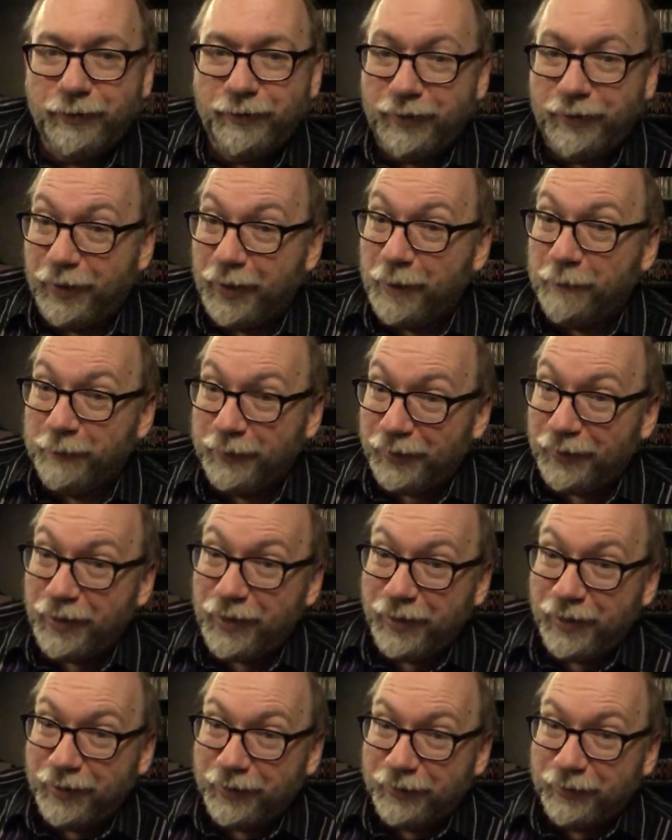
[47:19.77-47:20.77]
that happens a
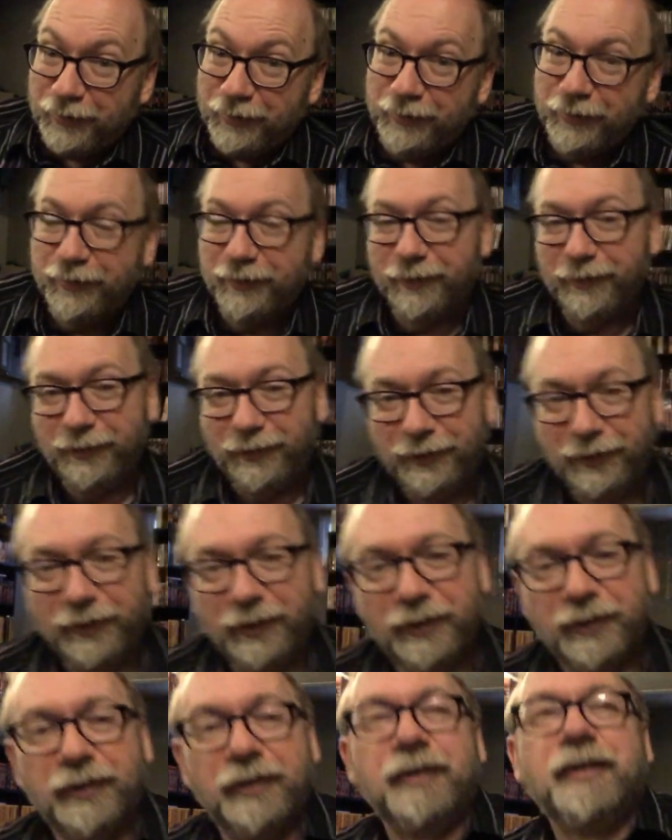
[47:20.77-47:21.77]
lot, actually.
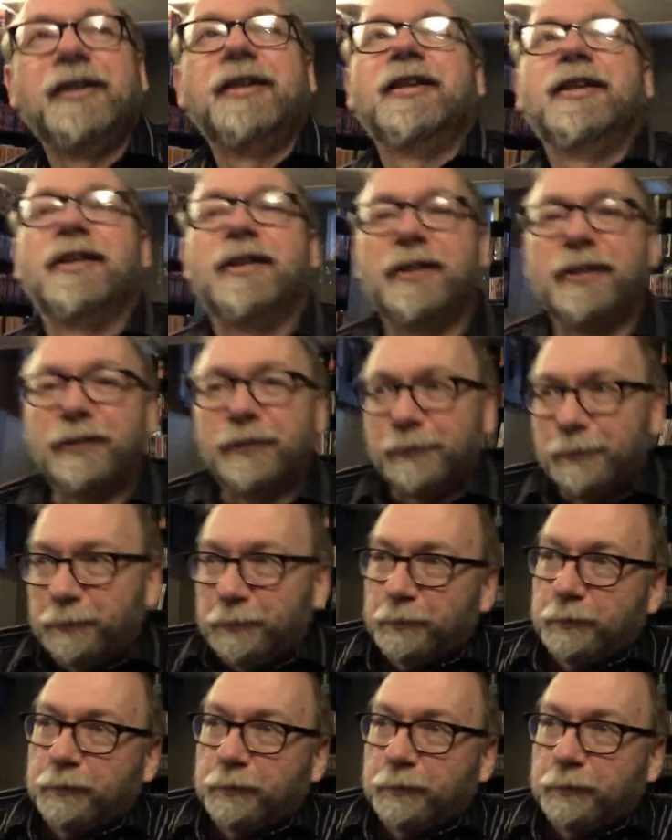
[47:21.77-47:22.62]
Um,